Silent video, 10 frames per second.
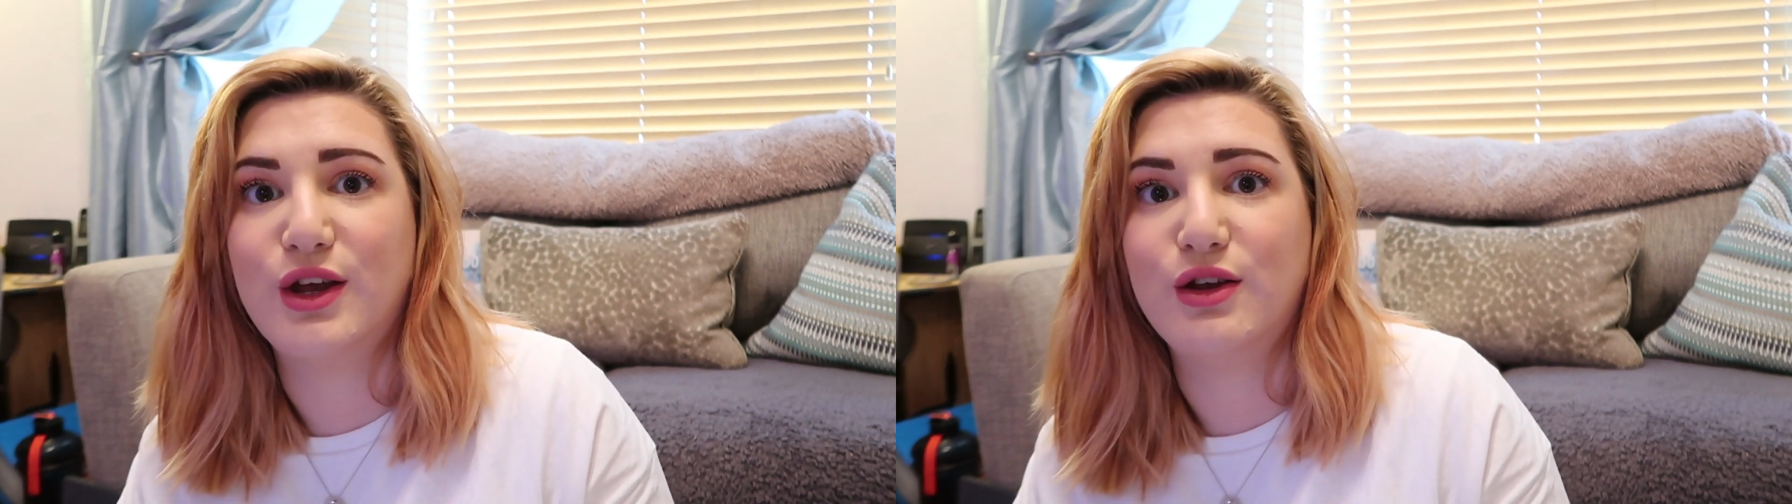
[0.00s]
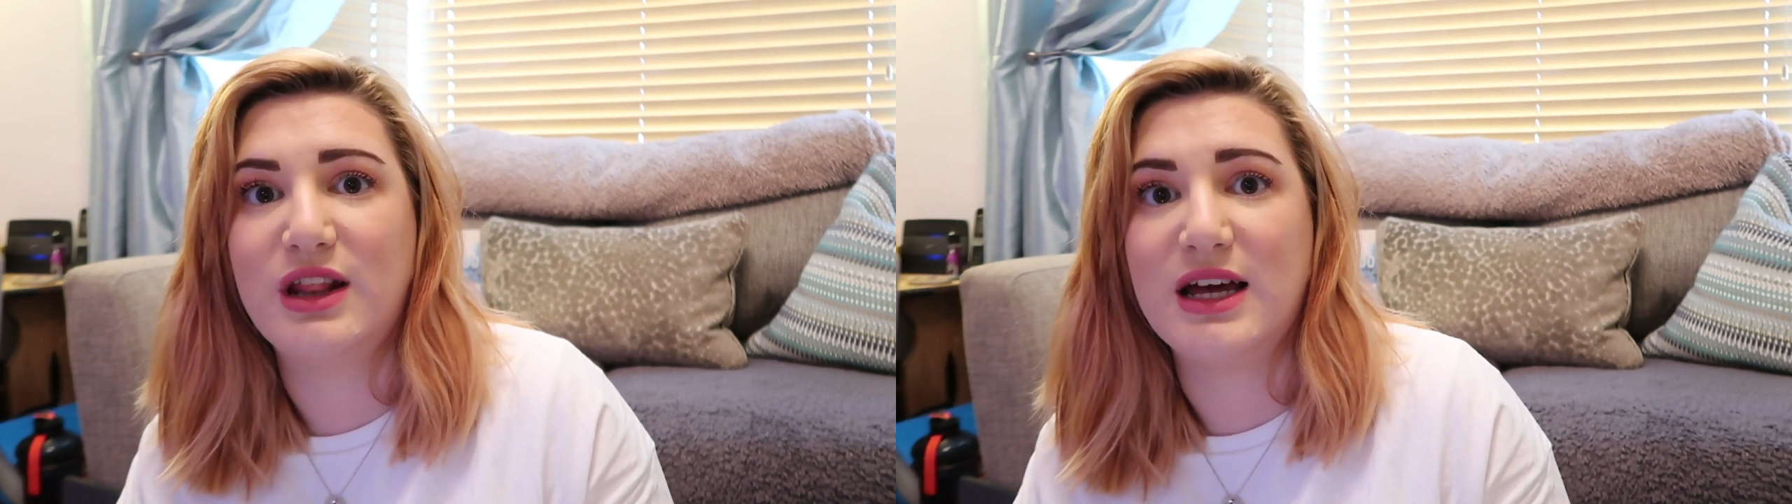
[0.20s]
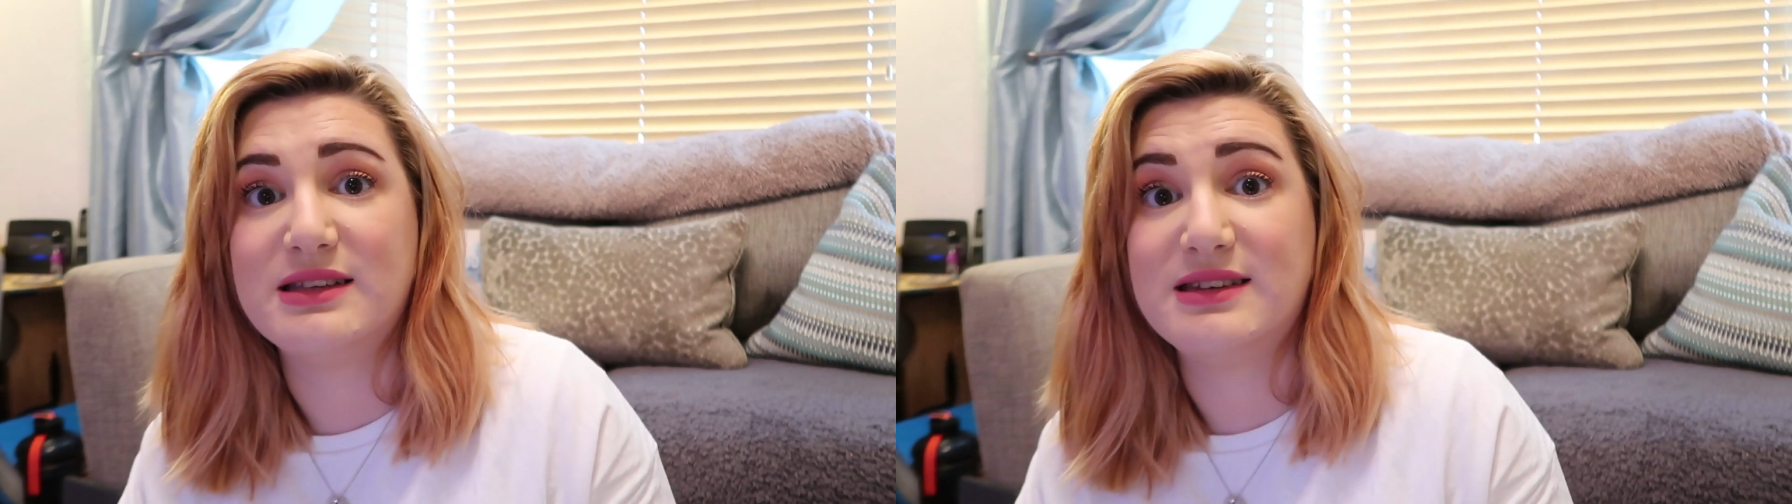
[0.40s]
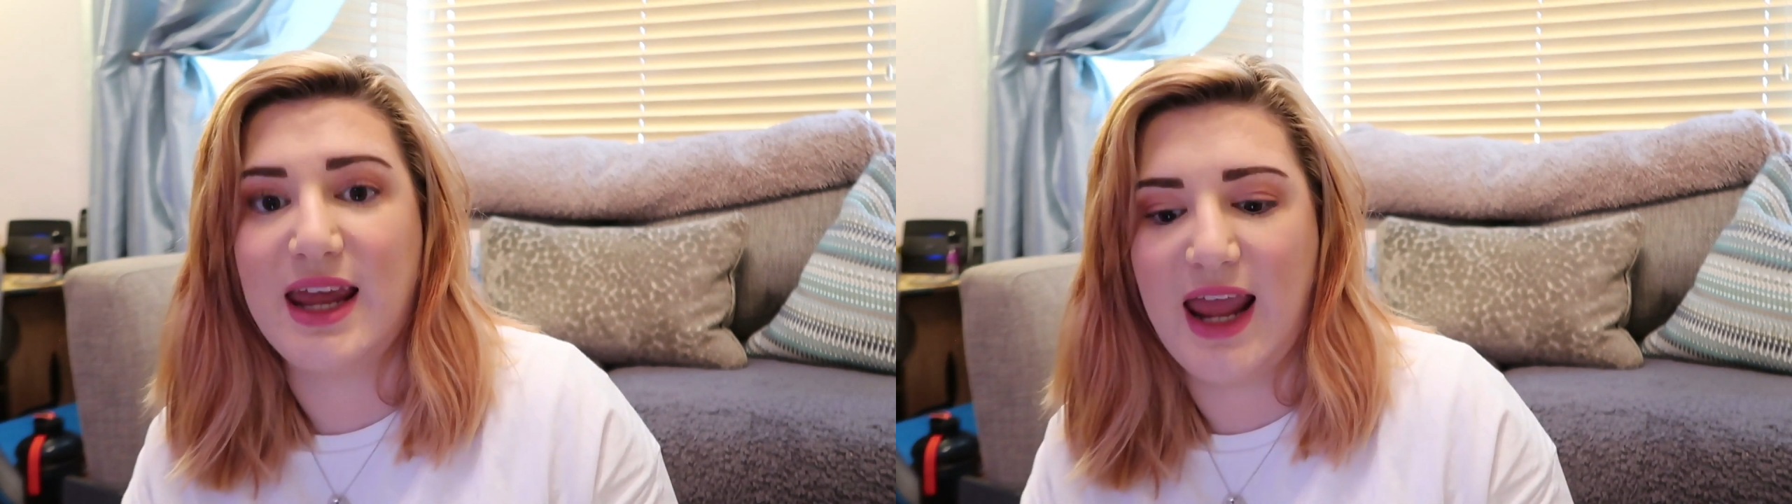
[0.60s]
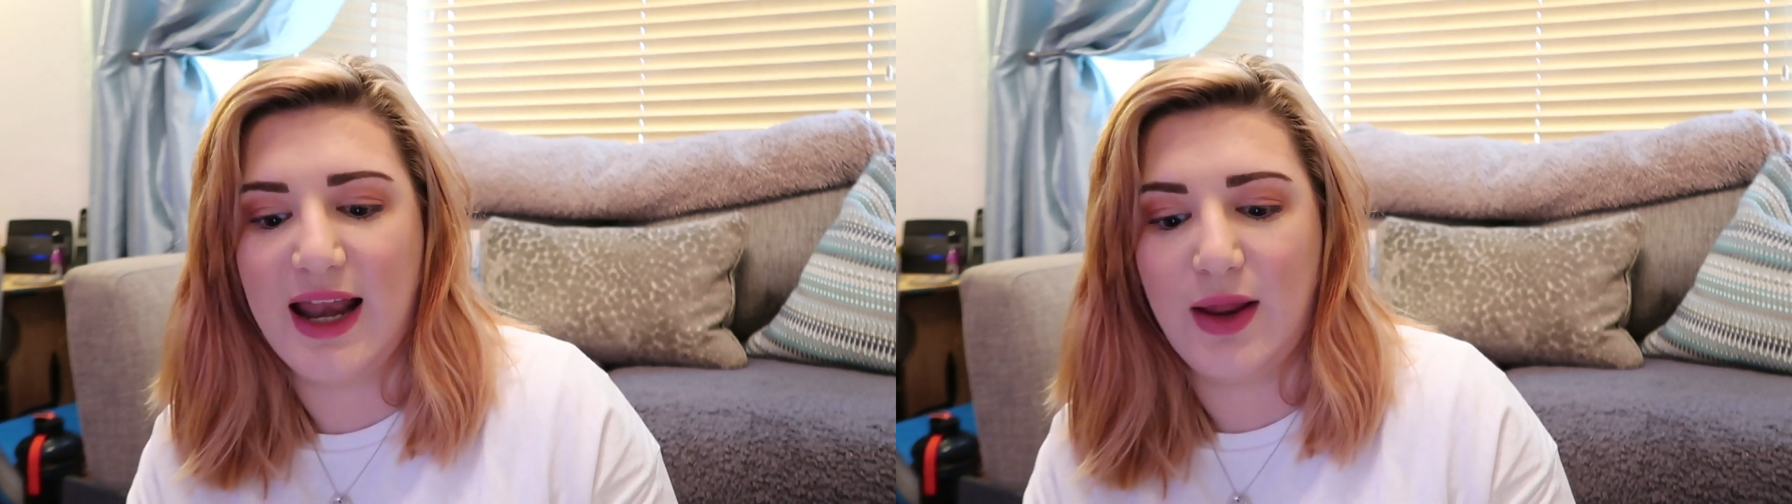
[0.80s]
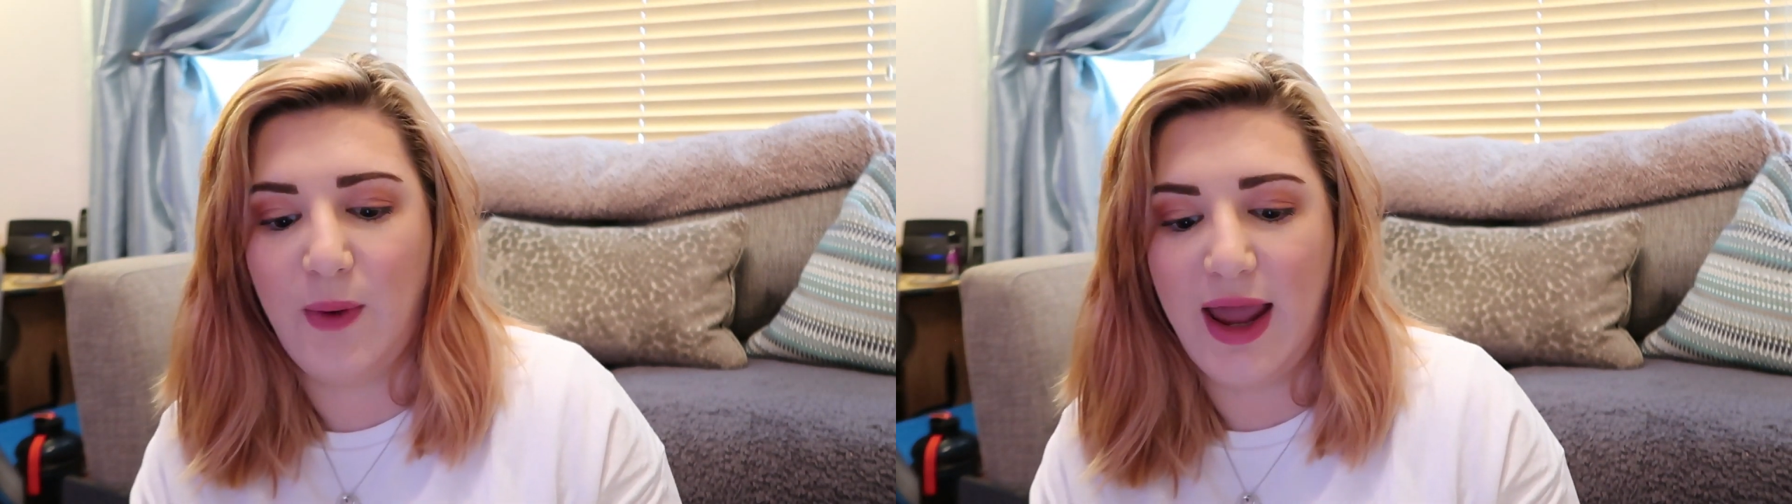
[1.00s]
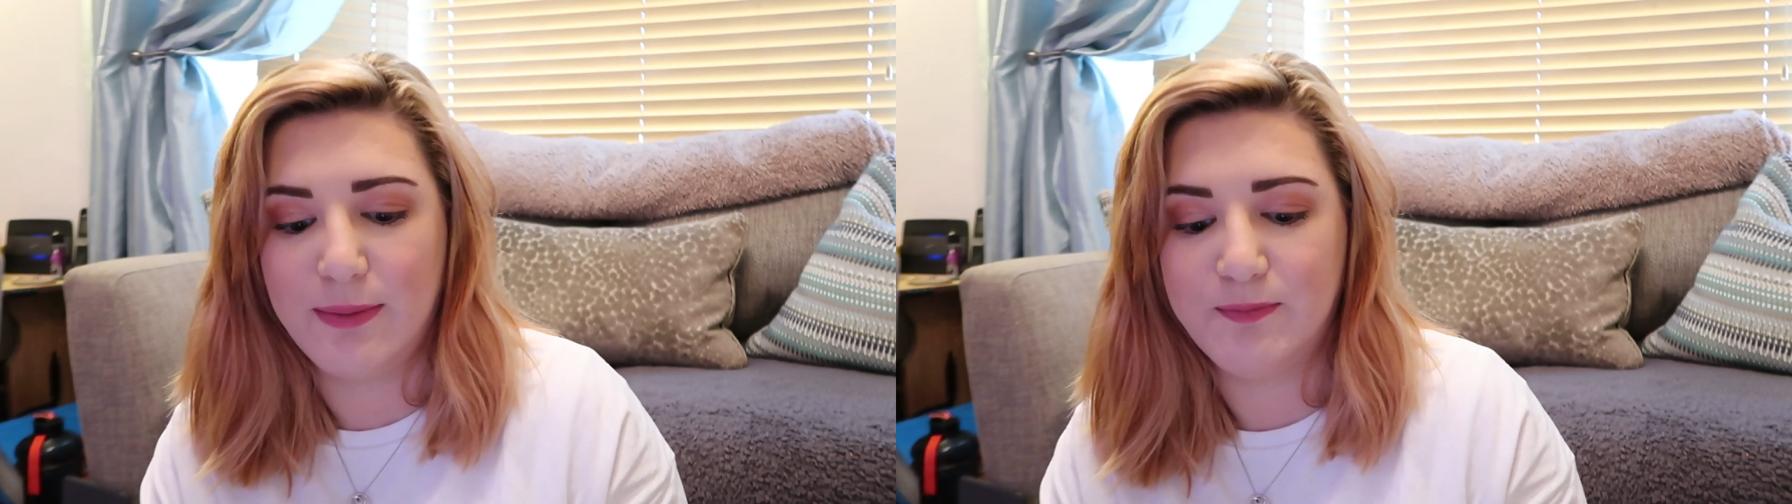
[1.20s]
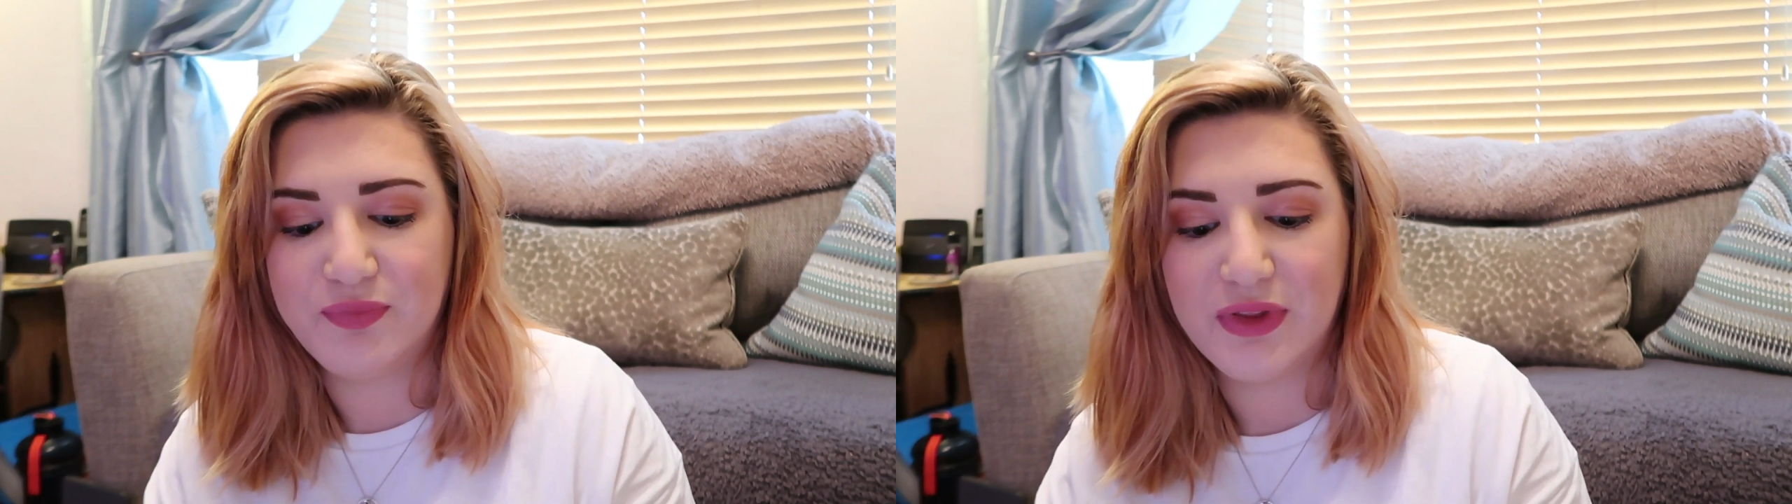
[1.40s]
you that today anyway.